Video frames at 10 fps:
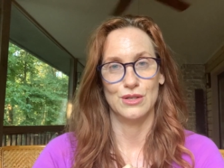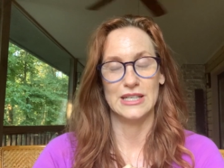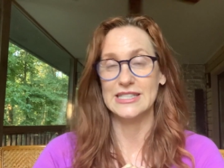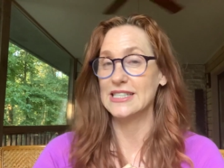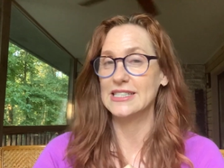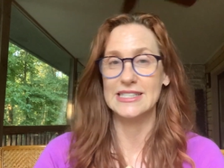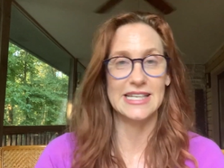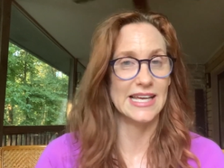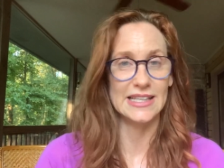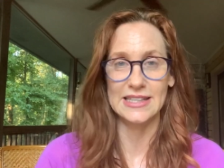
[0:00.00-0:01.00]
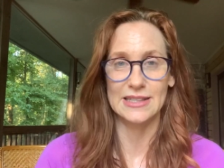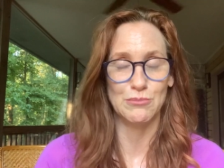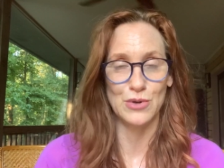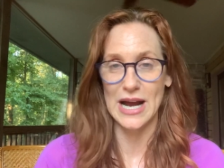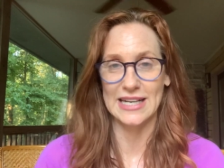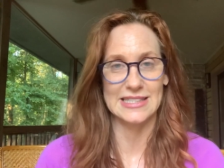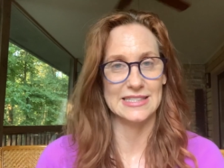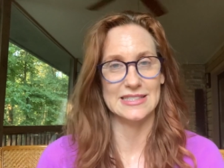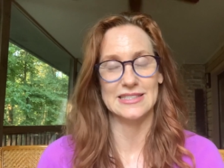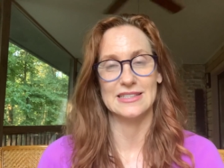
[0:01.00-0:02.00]
It's a daily
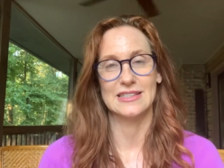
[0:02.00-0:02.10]
practice,